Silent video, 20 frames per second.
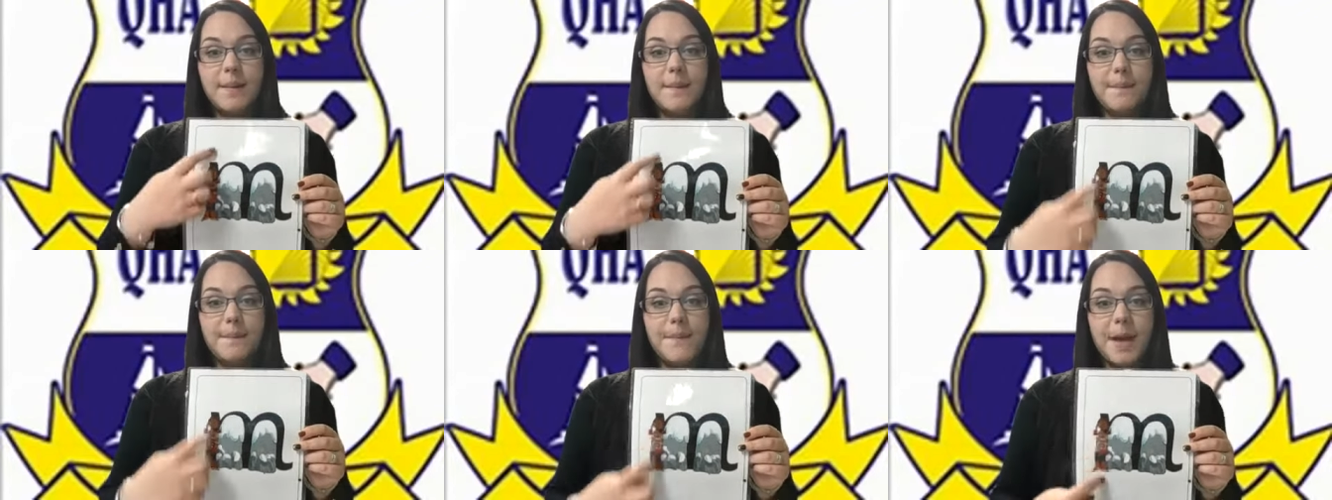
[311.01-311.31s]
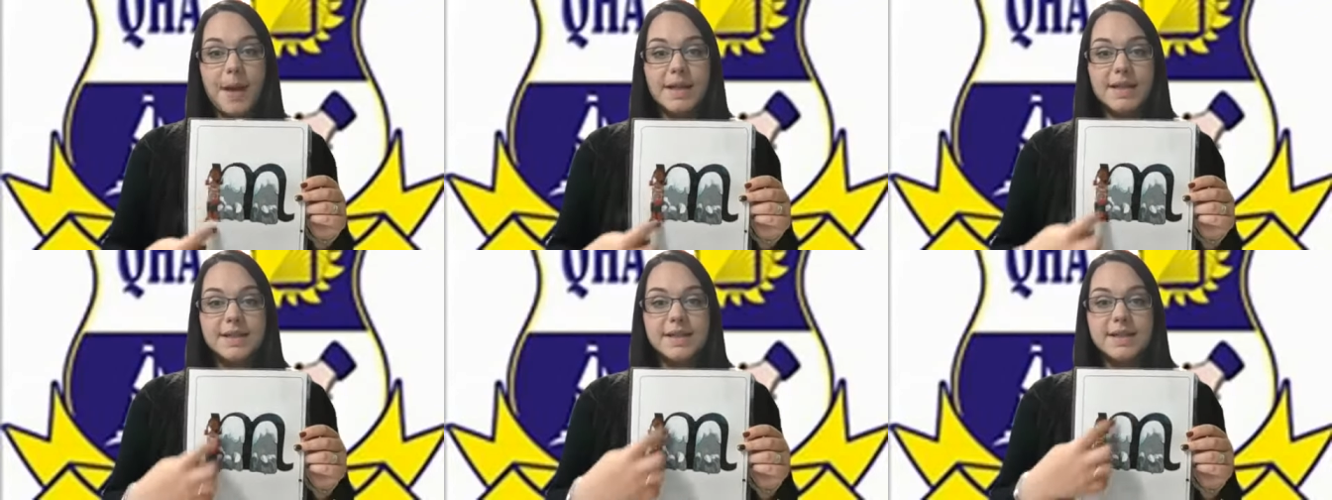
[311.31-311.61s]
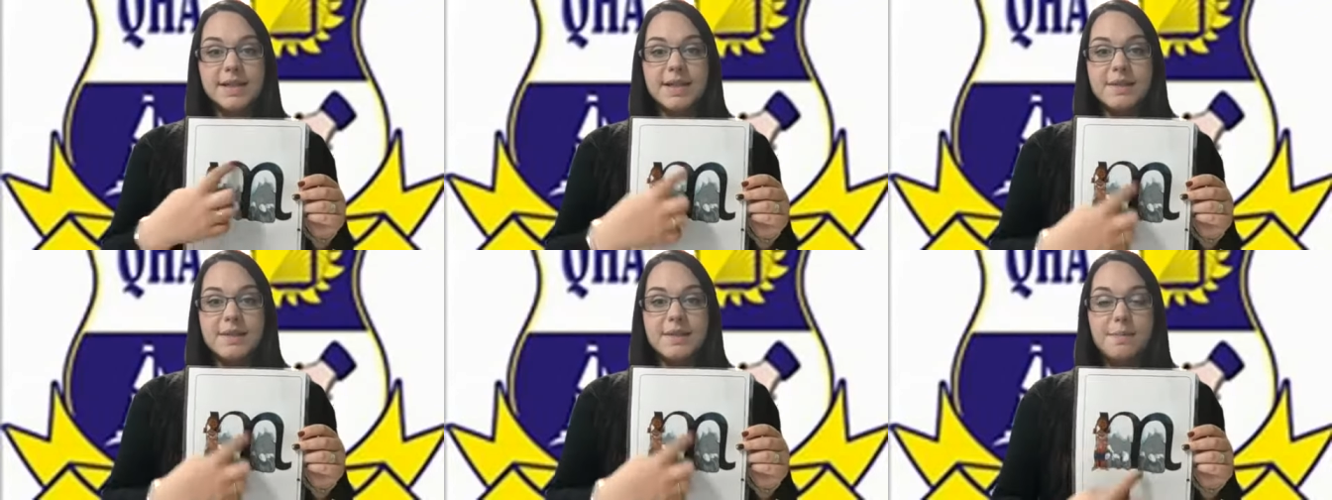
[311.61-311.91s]

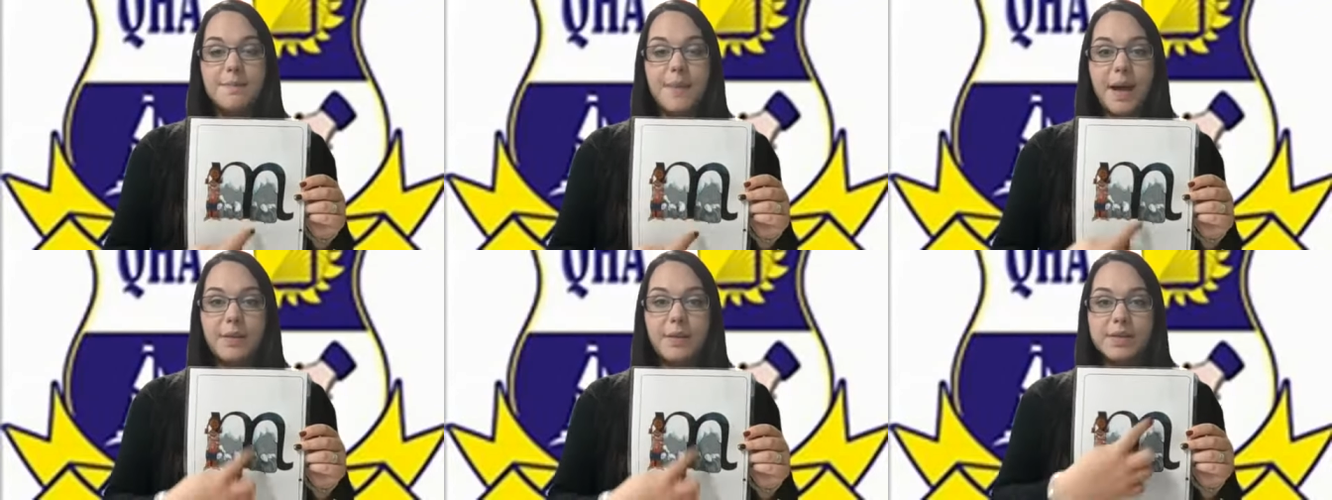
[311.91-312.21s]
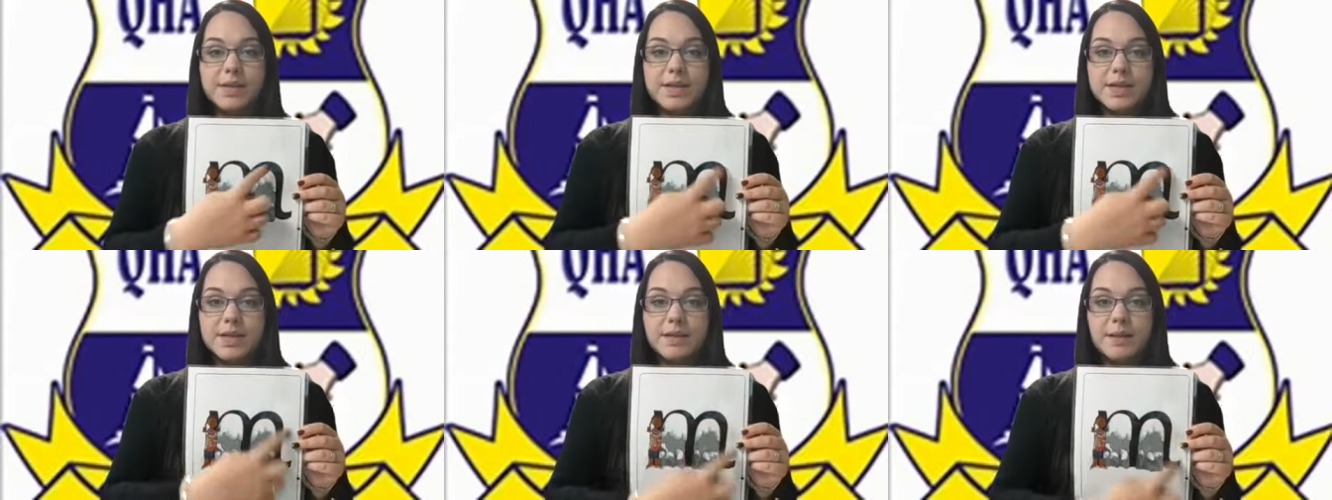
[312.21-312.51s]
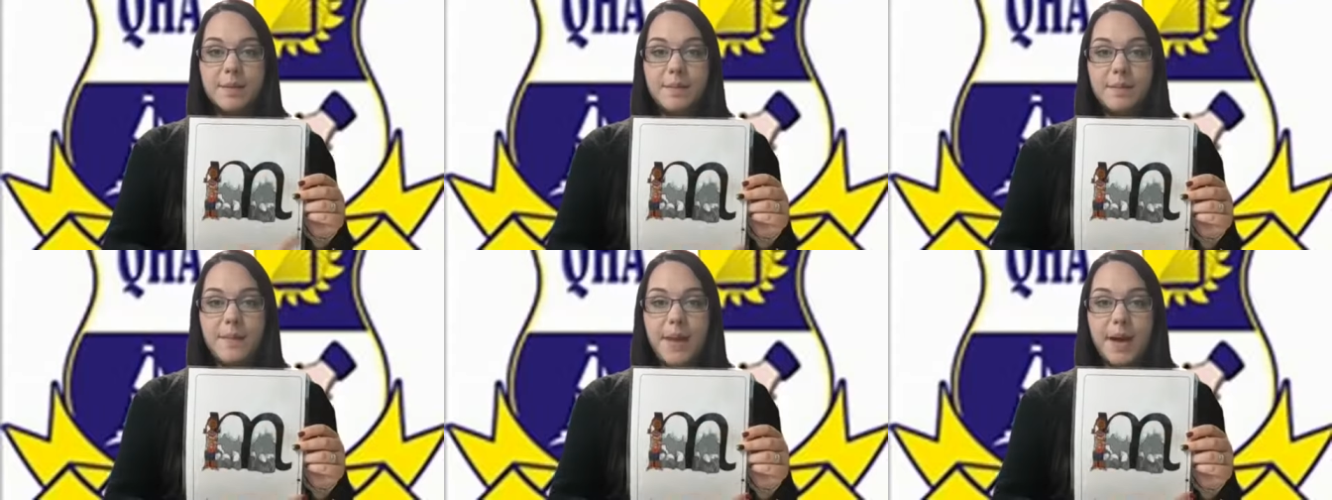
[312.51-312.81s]
Maisie,
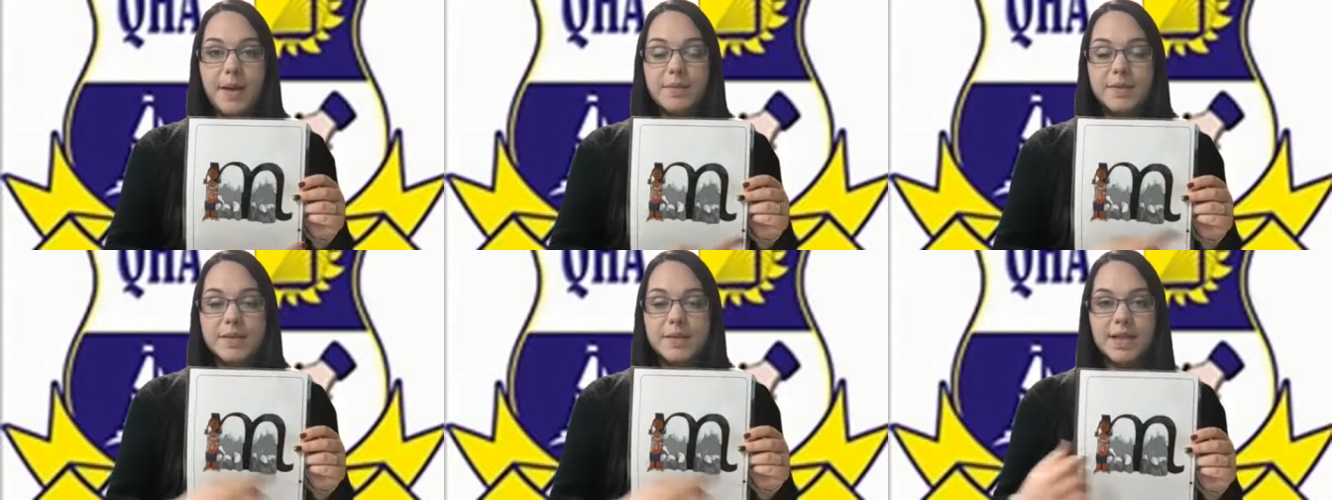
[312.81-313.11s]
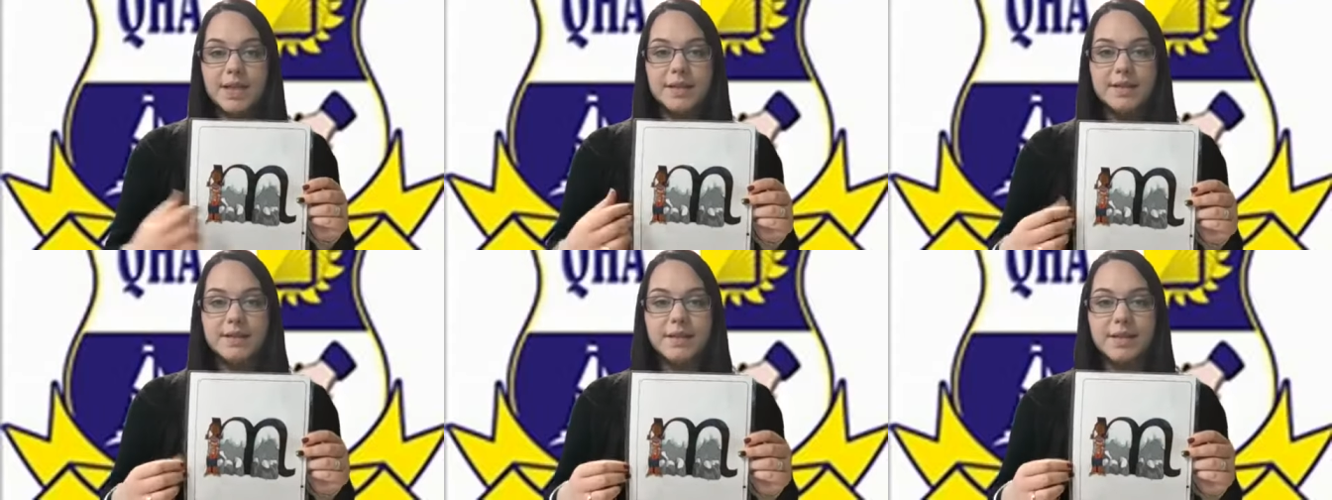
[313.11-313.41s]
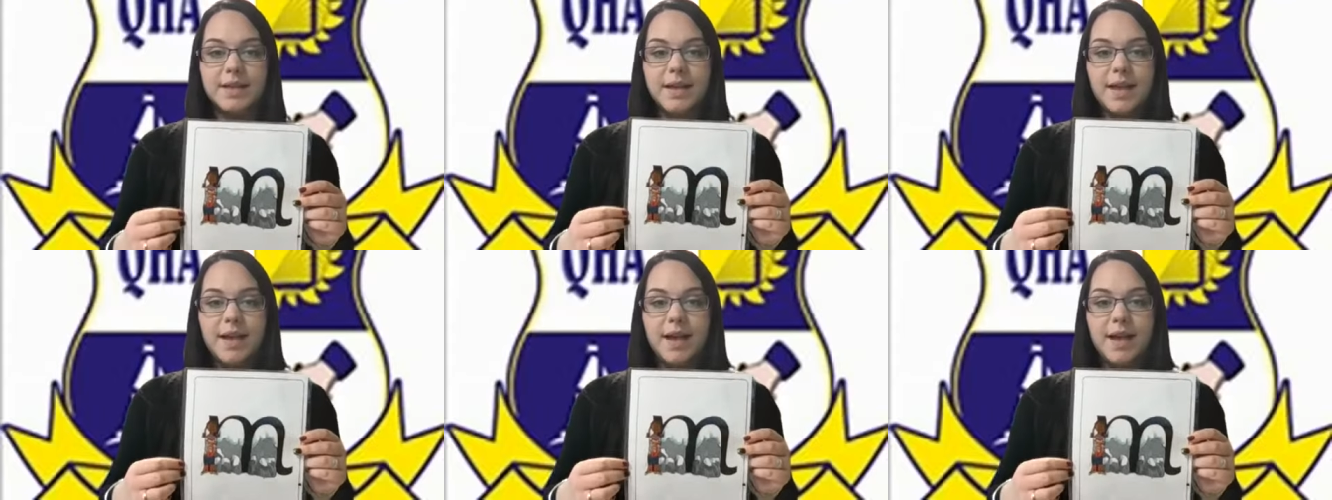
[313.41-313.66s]
mountain, mountain.